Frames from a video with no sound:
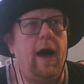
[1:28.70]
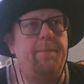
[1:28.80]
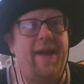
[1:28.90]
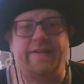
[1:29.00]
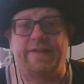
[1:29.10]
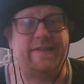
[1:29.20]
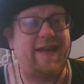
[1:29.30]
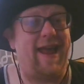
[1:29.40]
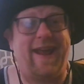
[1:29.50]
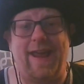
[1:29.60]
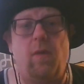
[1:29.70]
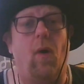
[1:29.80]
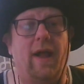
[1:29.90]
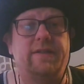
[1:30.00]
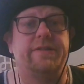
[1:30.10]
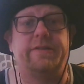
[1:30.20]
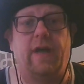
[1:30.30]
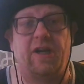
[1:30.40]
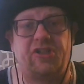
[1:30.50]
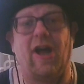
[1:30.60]
Basically saying he wants
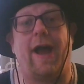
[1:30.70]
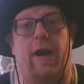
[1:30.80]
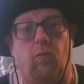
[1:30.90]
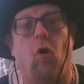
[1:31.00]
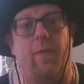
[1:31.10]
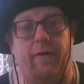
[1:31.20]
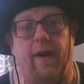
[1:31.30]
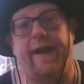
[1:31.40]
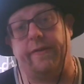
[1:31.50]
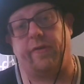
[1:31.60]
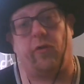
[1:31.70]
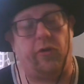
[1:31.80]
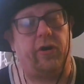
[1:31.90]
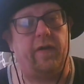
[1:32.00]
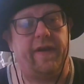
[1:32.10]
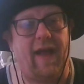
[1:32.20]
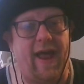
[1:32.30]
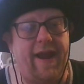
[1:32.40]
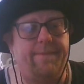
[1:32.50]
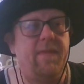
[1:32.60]
a shot at Roman Reigns earlier in the
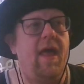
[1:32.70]
night.